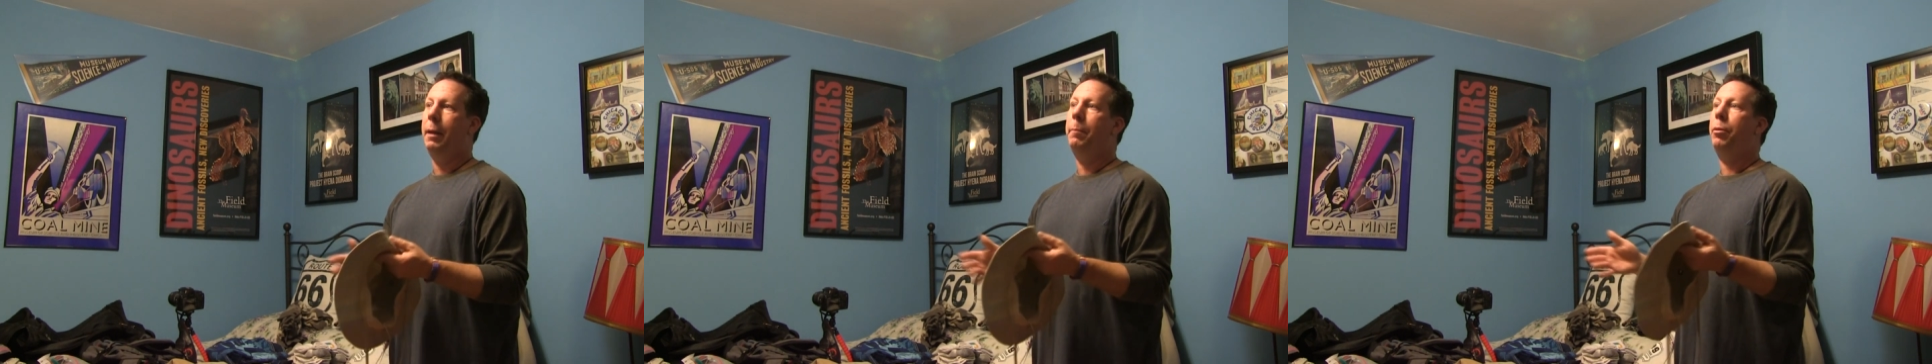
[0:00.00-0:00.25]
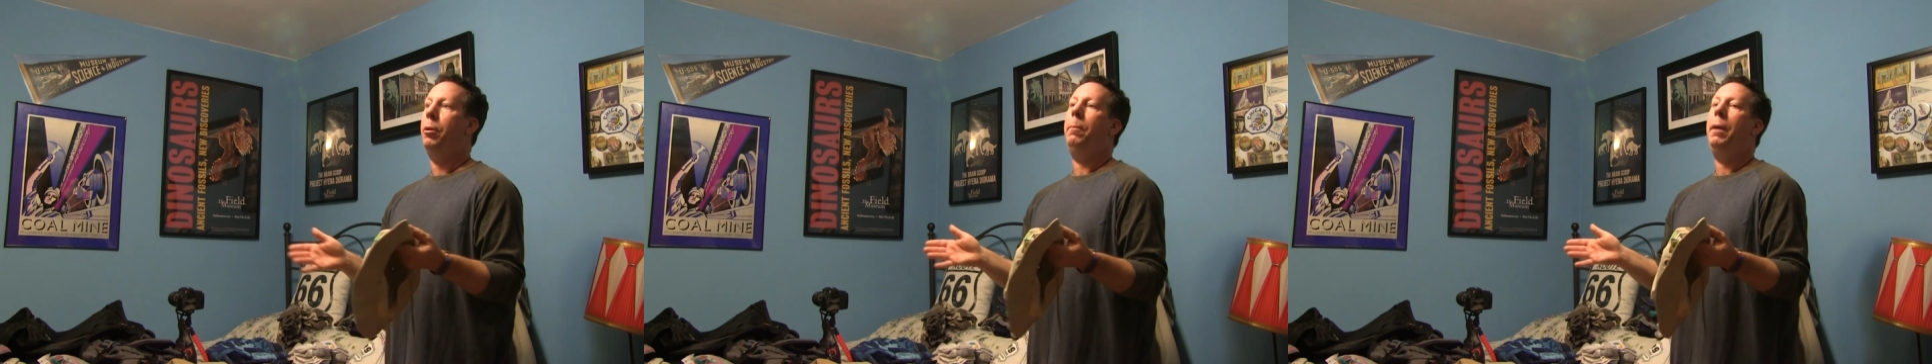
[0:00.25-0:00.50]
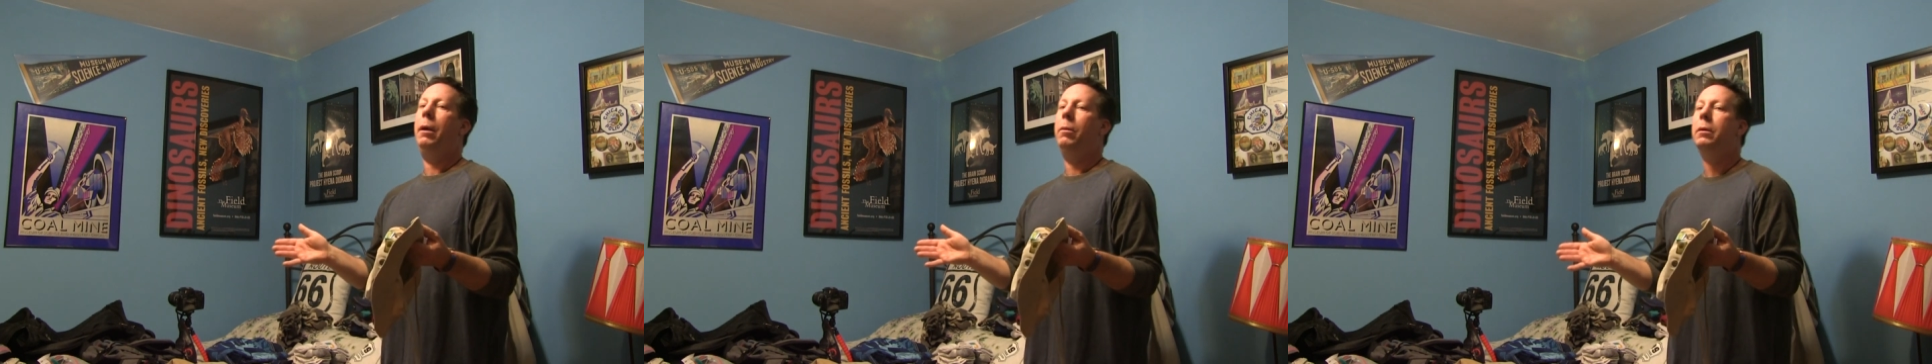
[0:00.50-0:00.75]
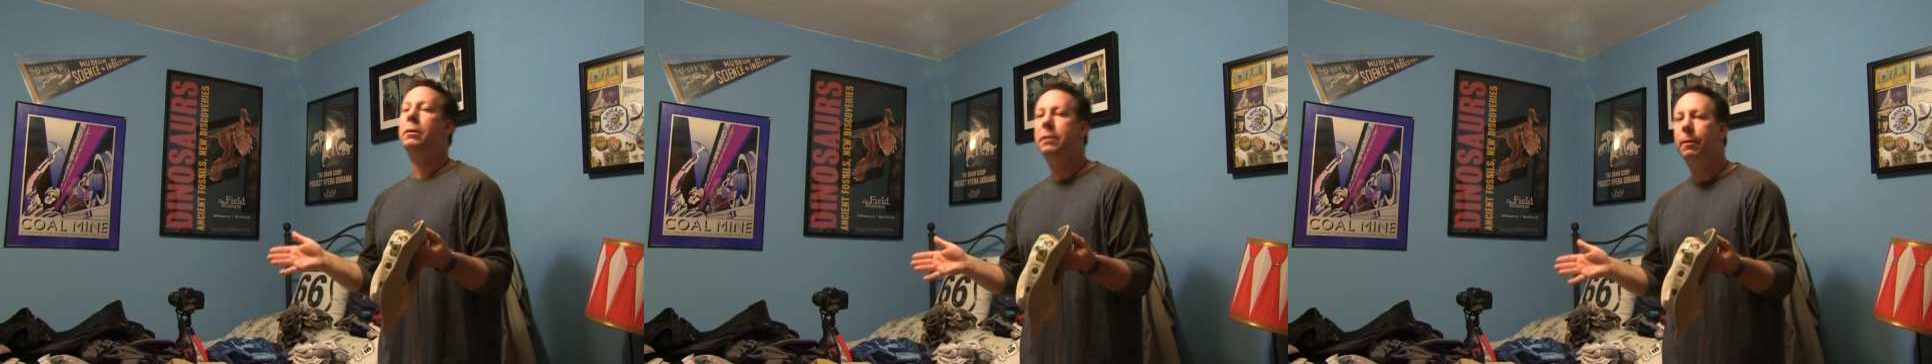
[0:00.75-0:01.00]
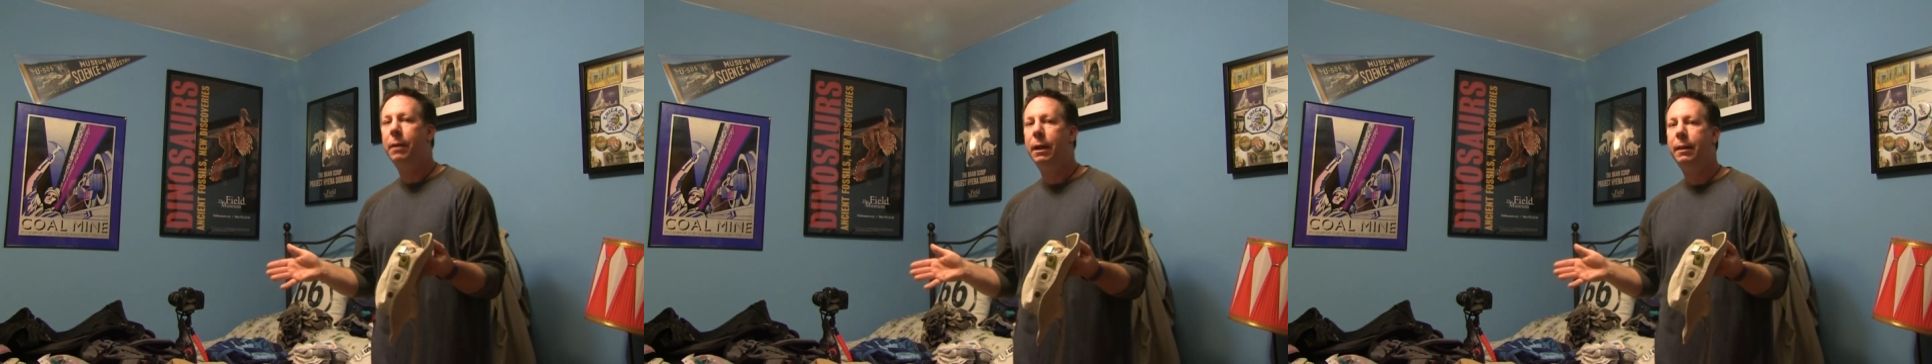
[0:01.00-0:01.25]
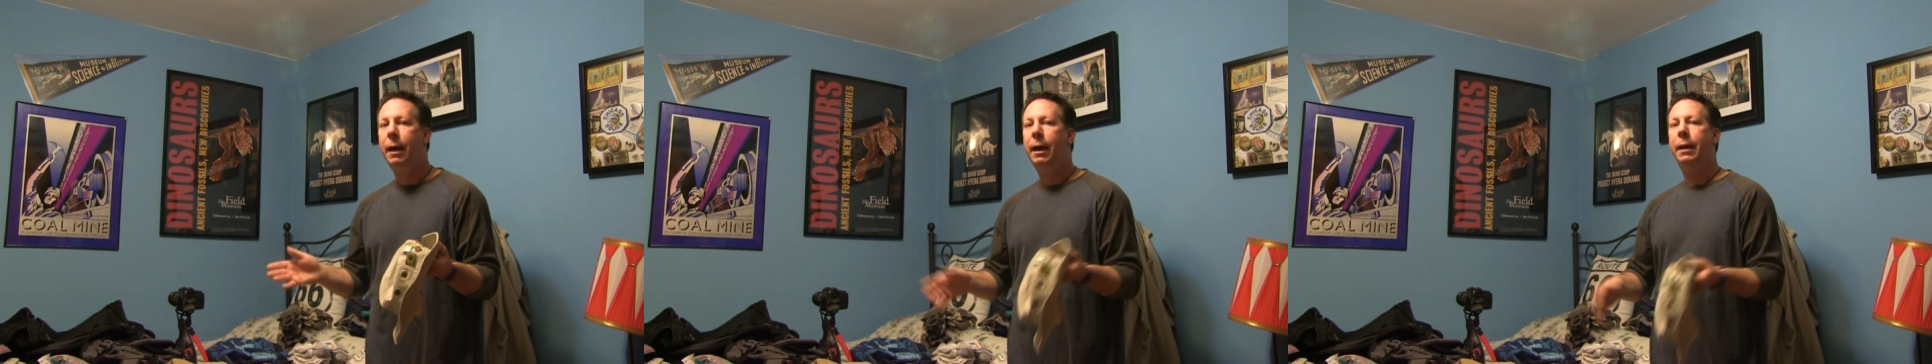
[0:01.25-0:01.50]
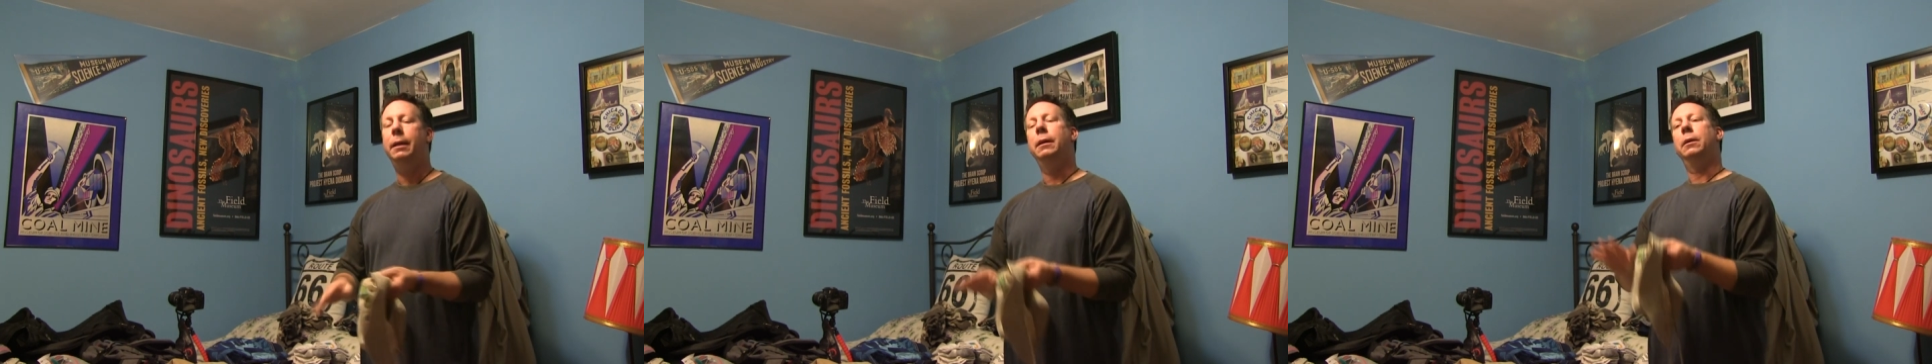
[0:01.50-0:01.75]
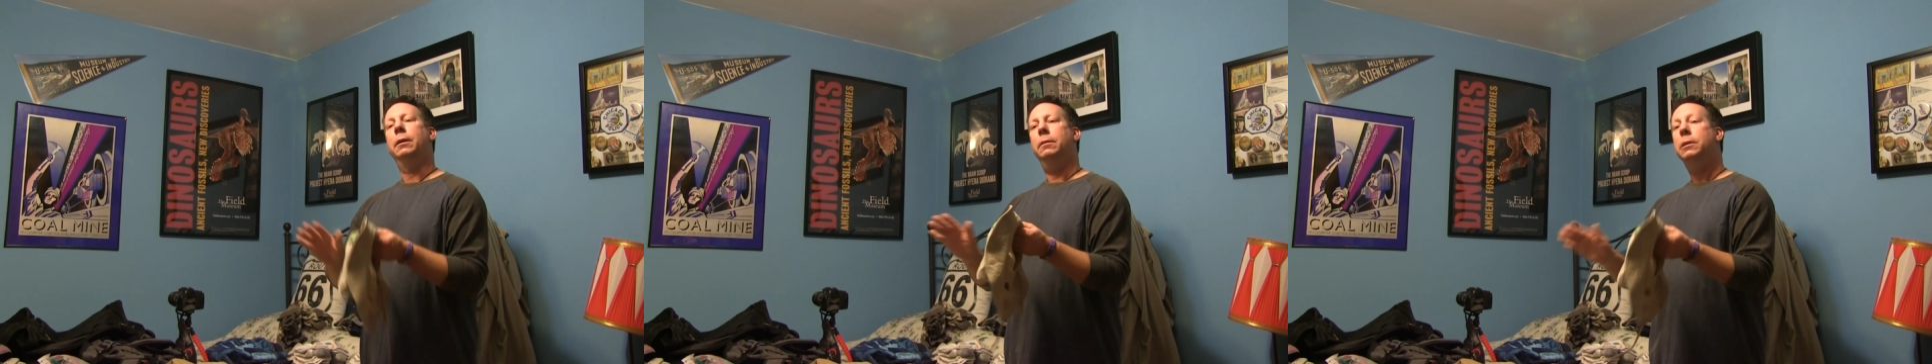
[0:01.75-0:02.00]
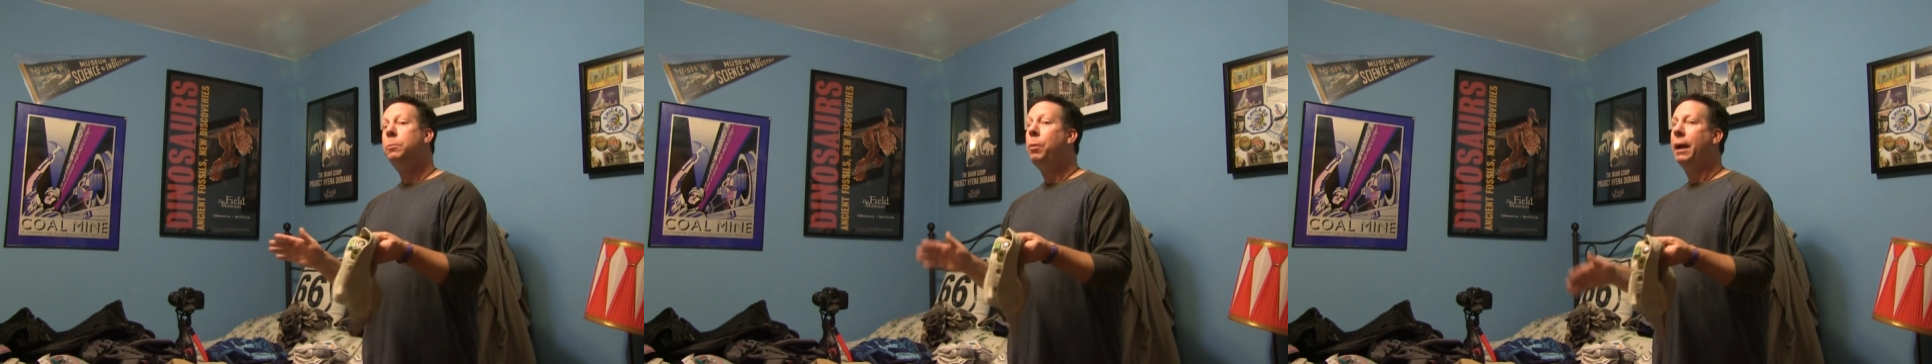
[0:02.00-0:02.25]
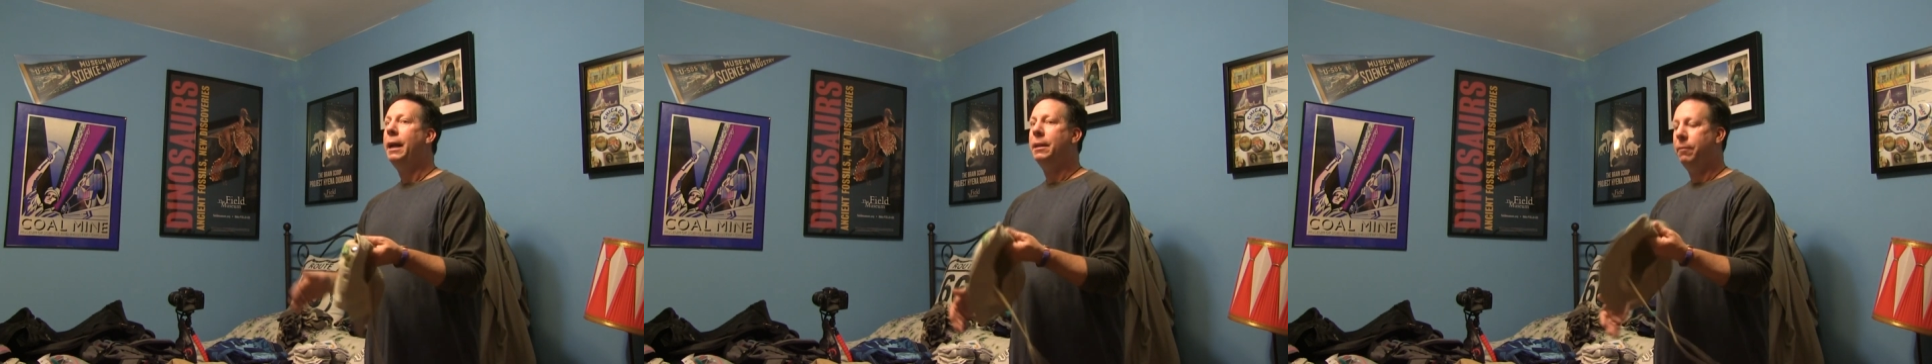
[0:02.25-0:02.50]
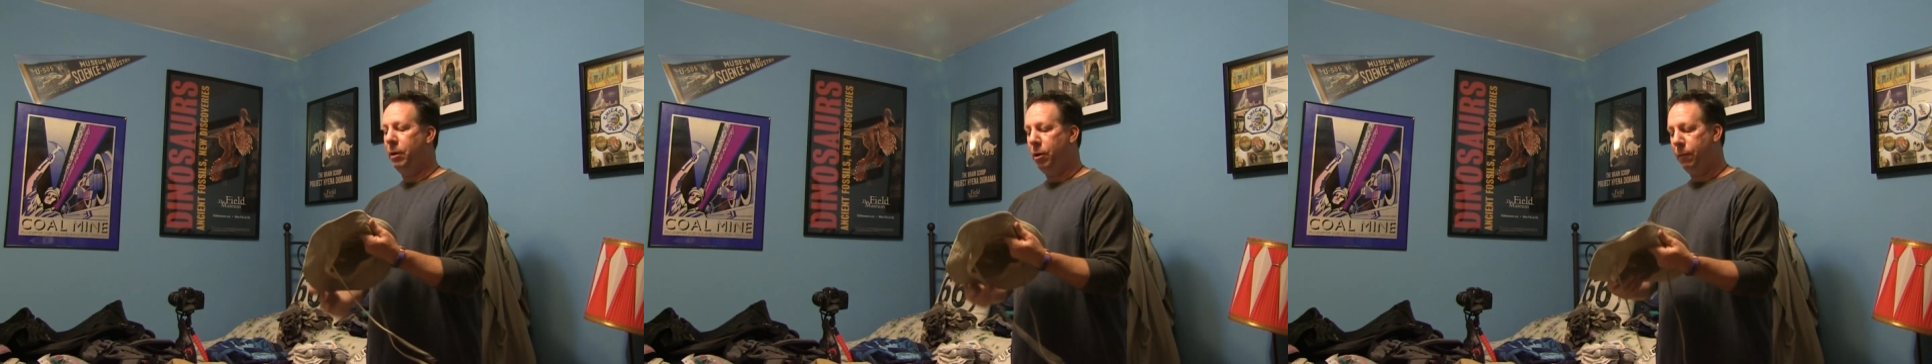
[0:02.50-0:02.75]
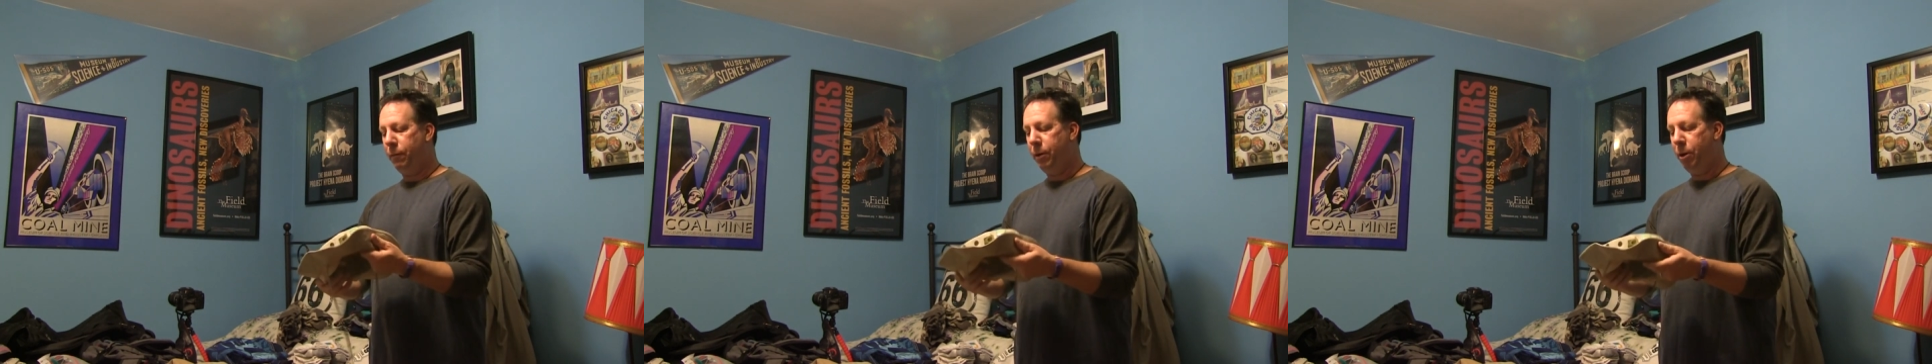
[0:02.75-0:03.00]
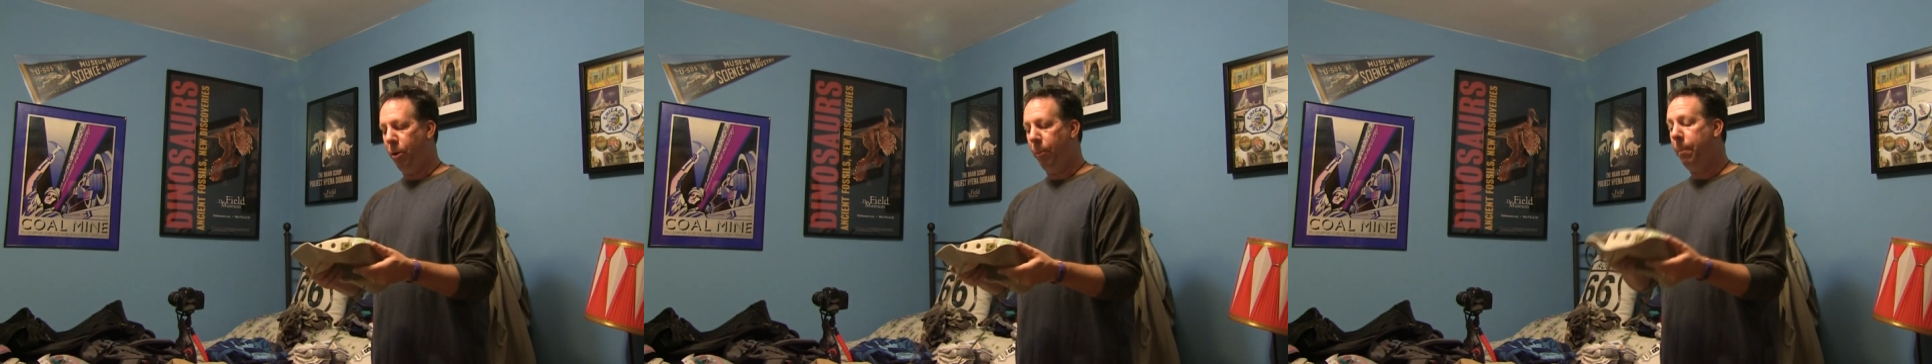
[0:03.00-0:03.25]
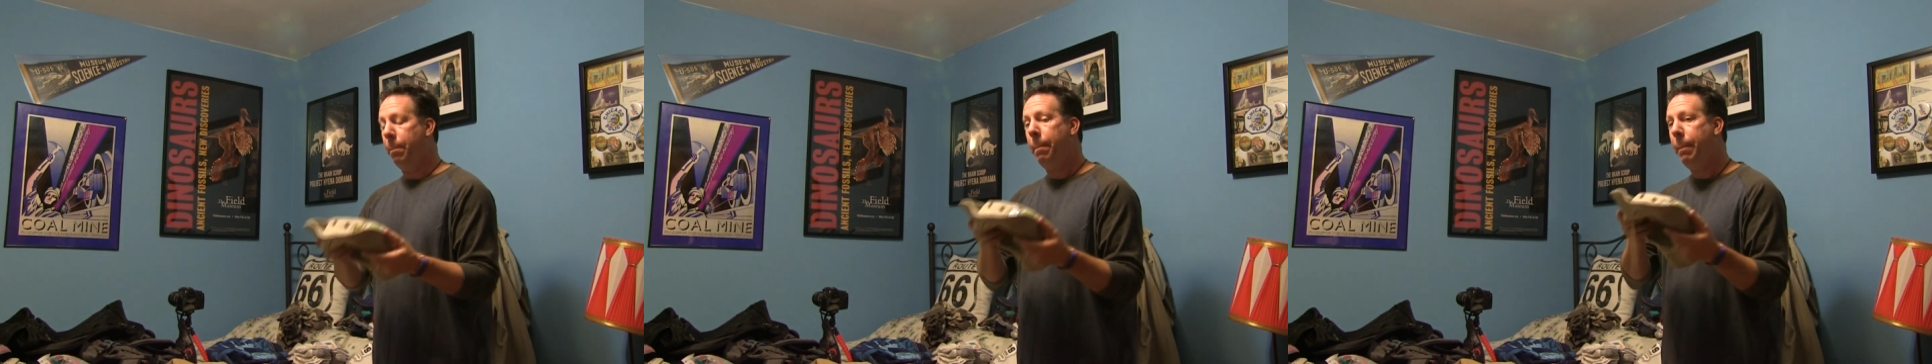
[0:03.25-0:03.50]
emperor penguin or something like that, it's probably not the video for you.